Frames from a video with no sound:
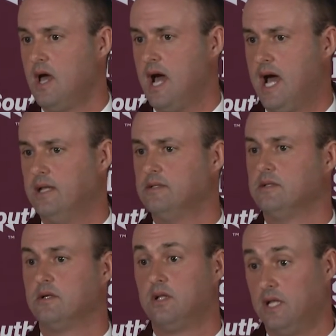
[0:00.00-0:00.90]

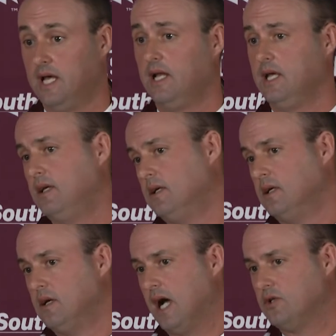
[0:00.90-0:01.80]
And clearly
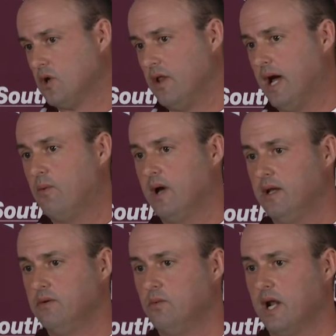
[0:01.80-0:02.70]
I saw that when